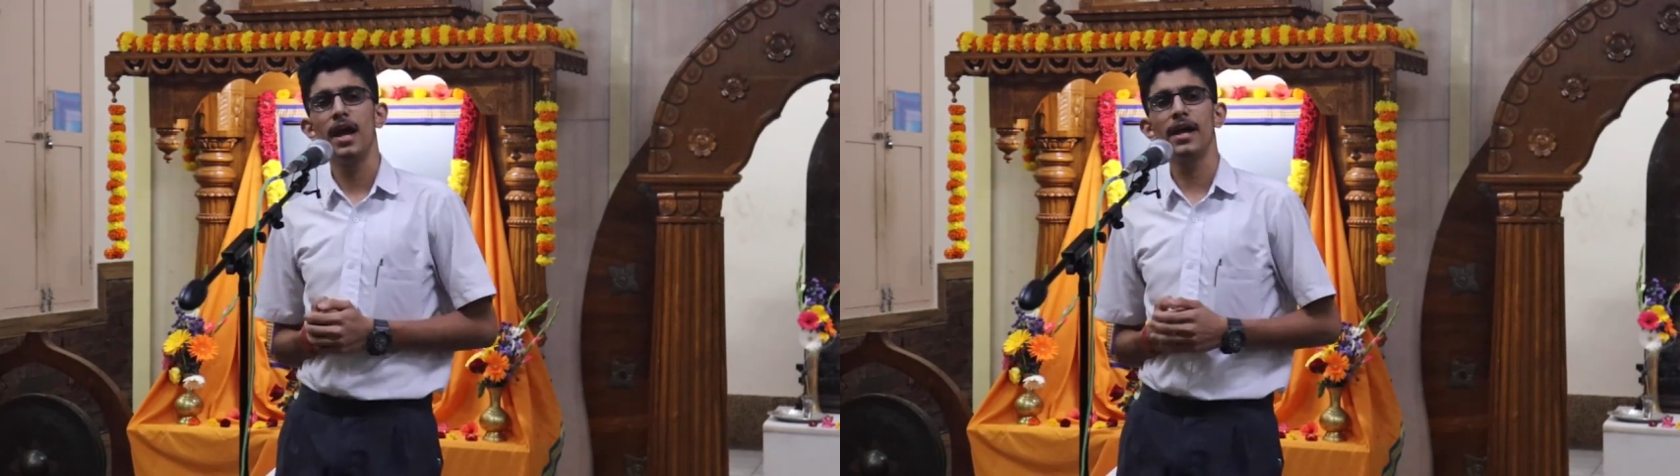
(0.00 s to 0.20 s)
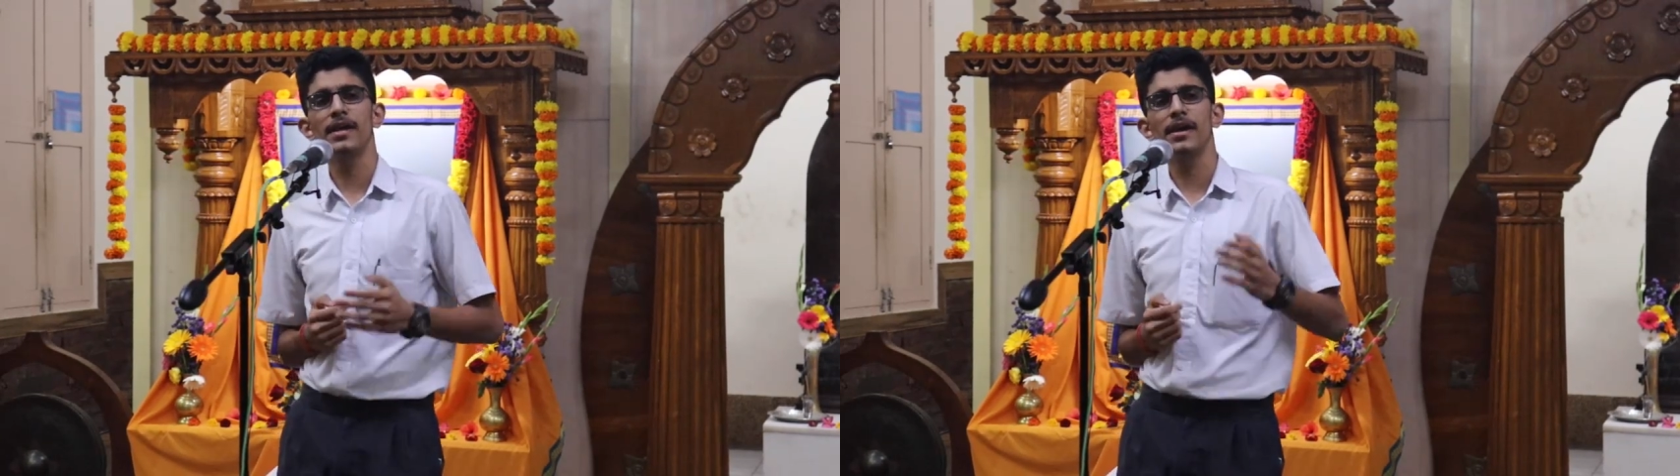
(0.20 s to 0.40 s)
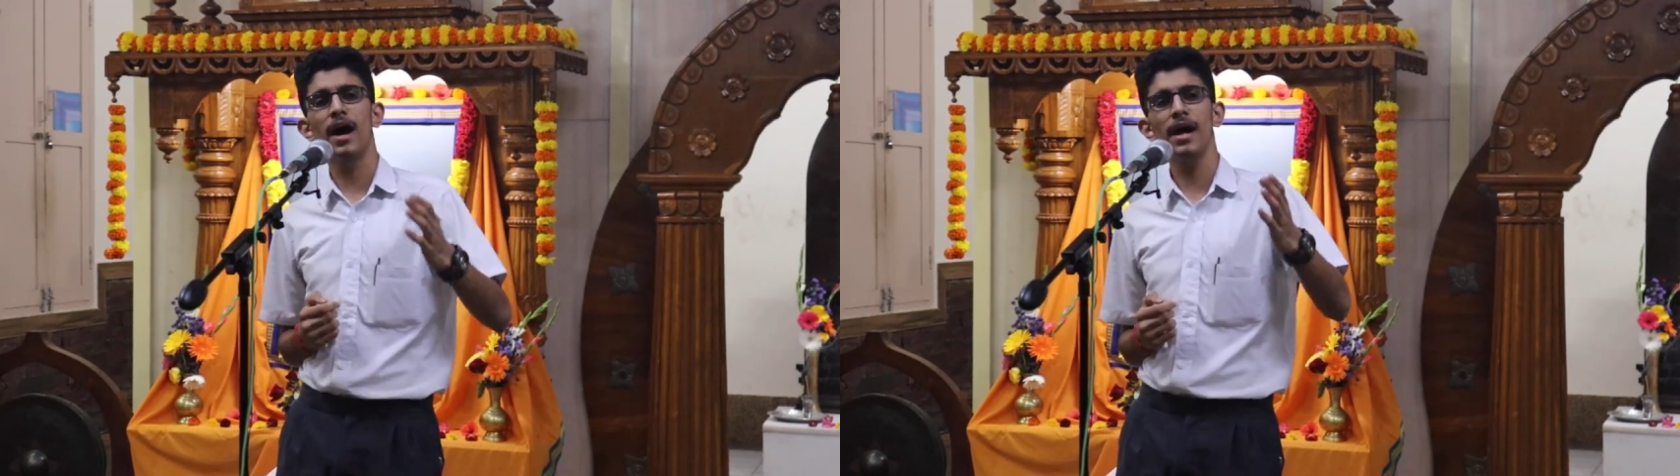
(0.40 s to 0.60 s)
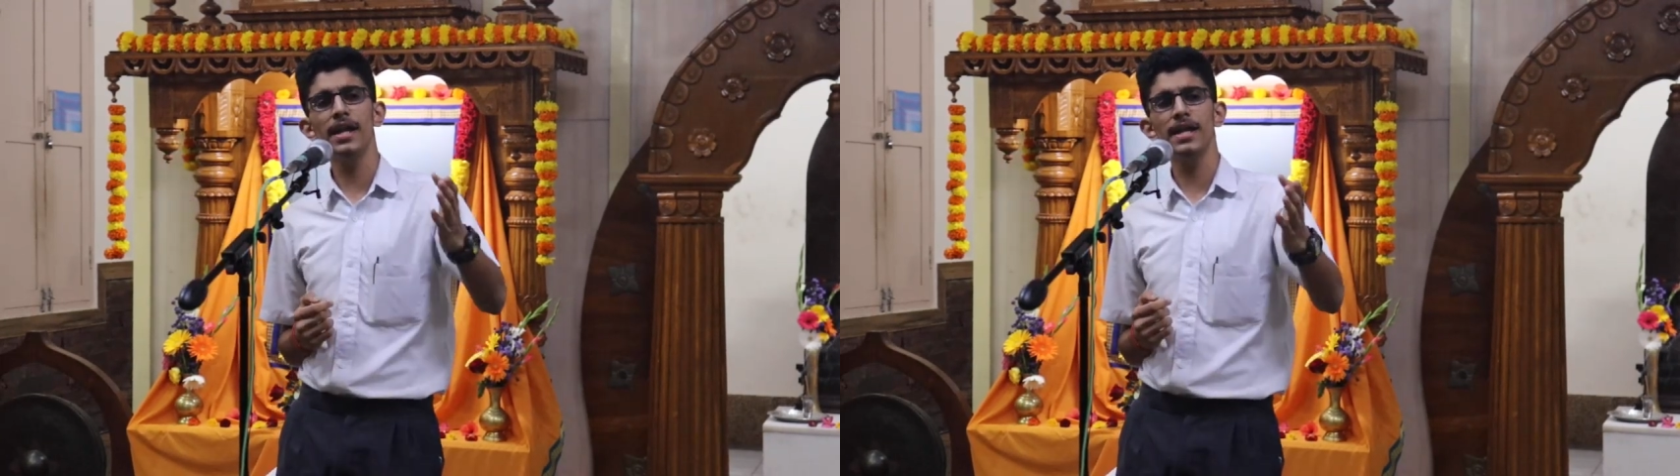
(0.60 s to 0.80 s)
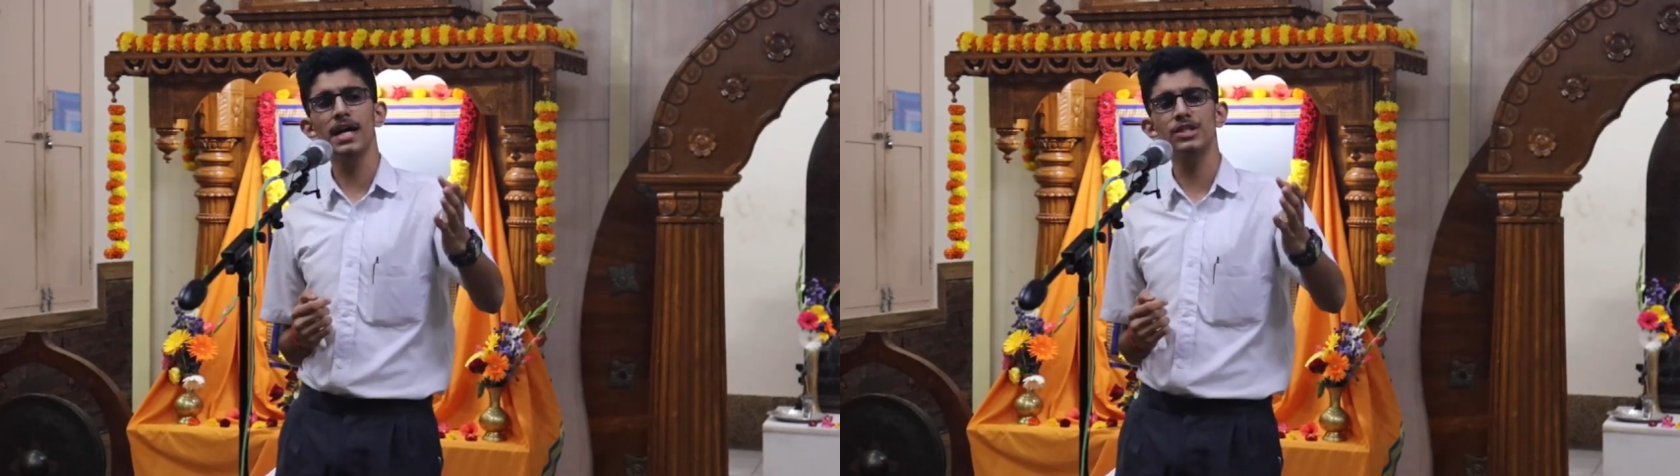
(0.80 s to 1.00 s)
and our
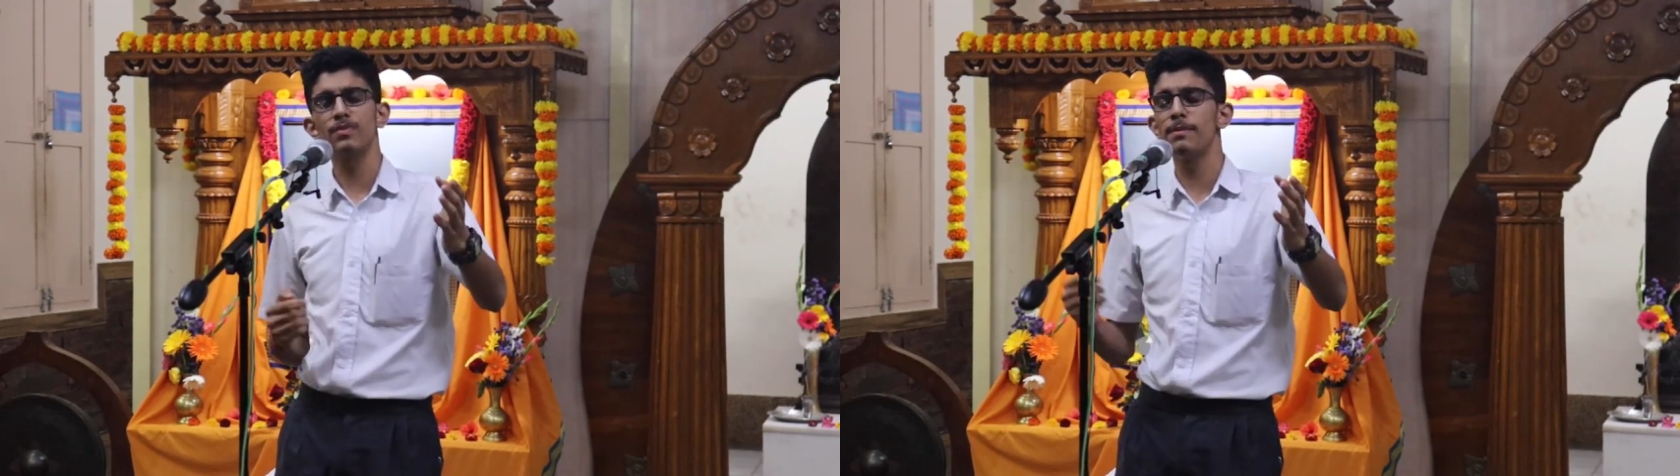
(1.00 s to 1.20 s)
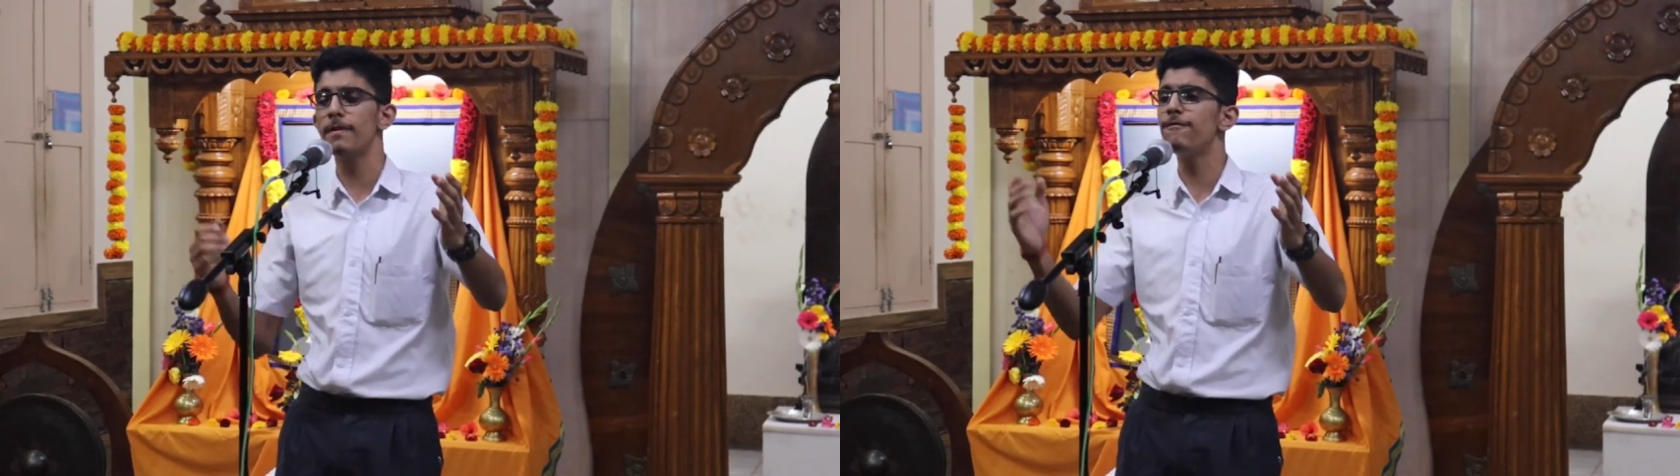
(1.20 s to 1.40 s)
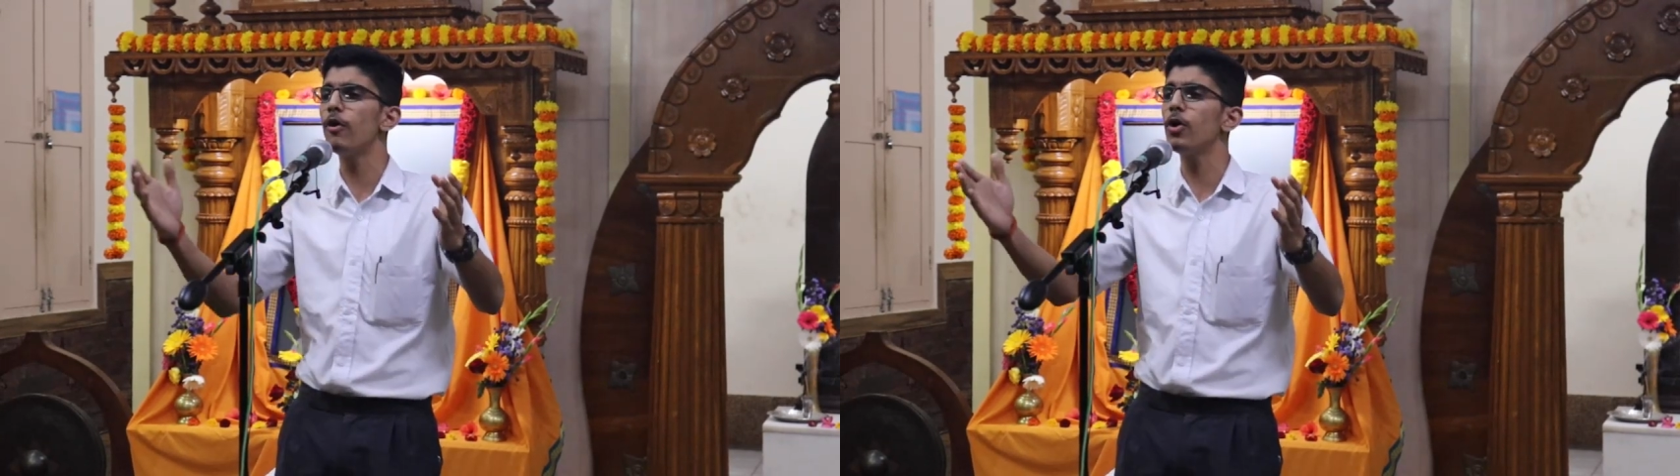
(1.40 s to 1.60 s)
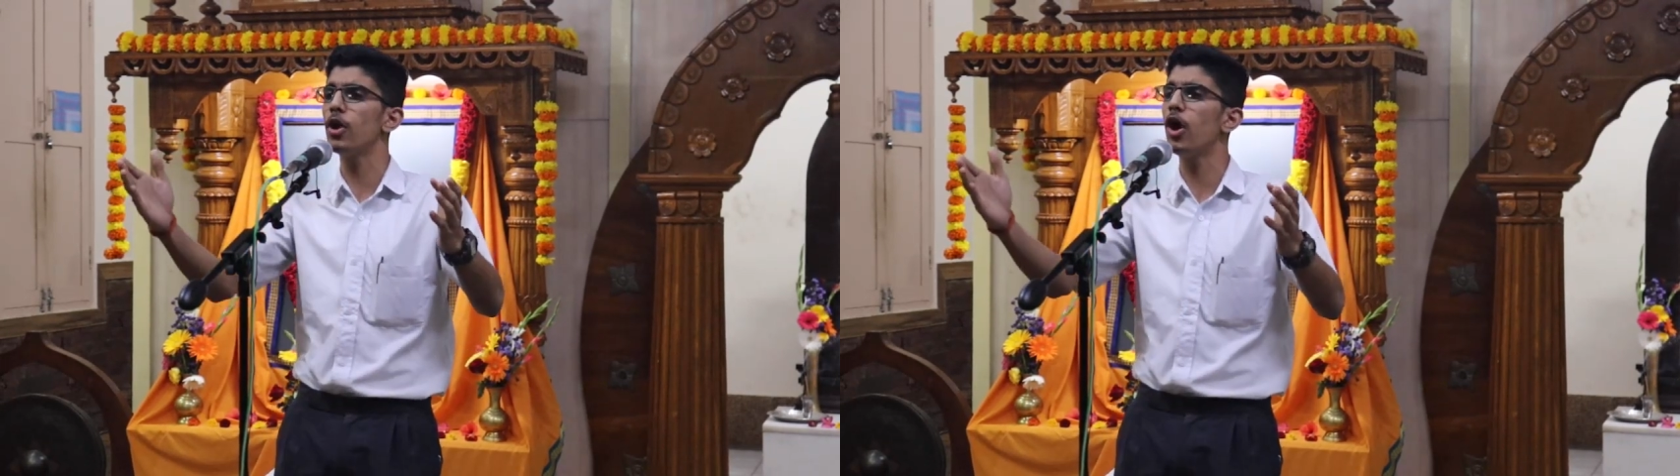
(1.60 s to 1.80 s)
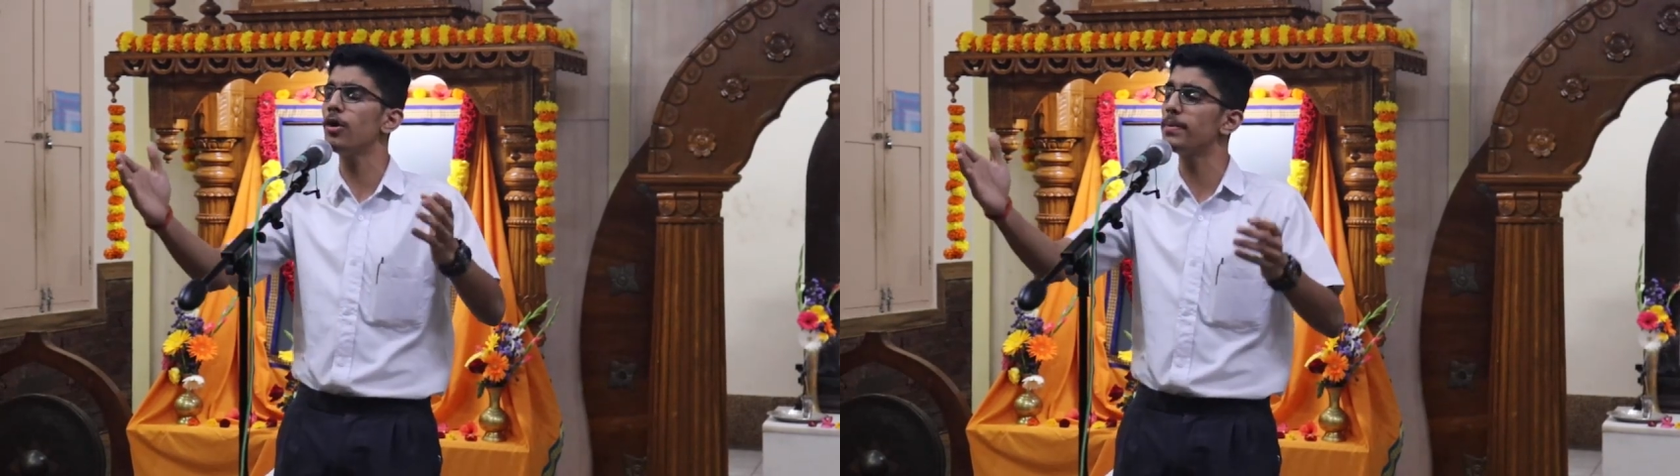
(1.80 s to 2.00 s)
ideas will before
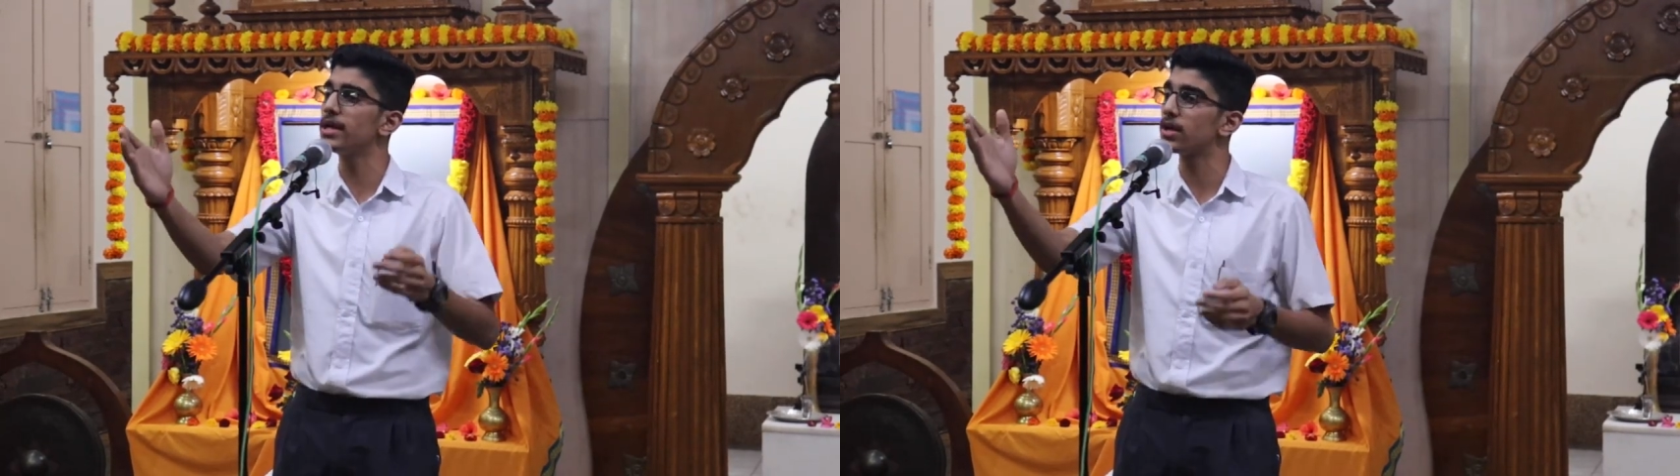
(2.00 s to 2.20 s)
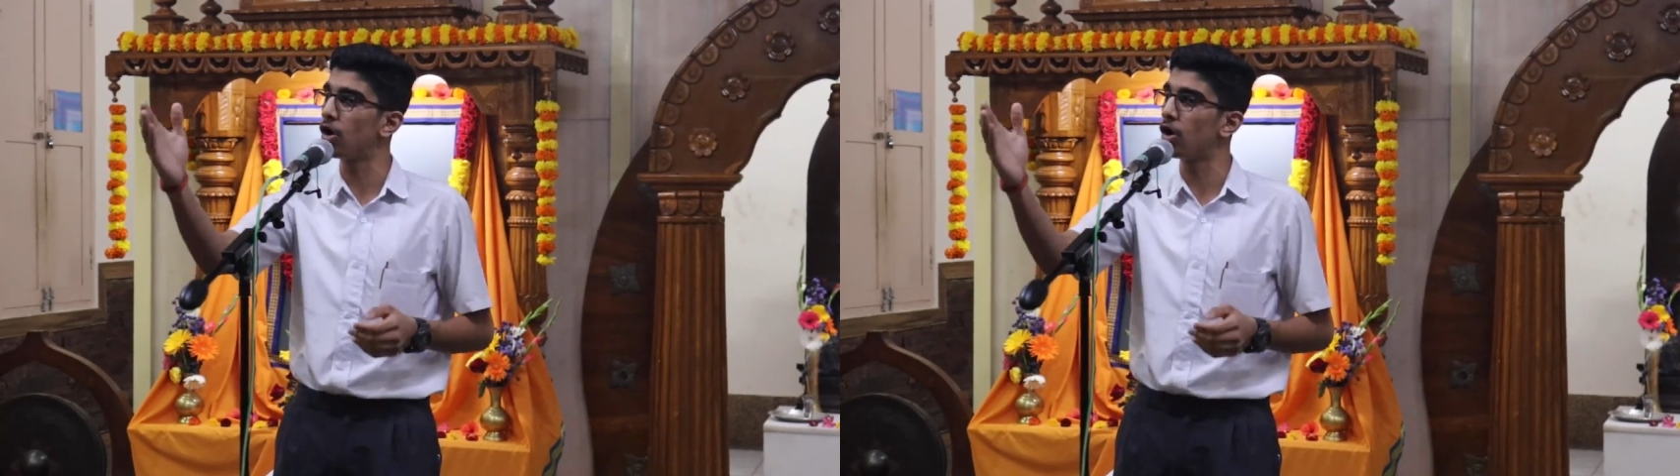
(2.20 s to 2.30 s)
long be a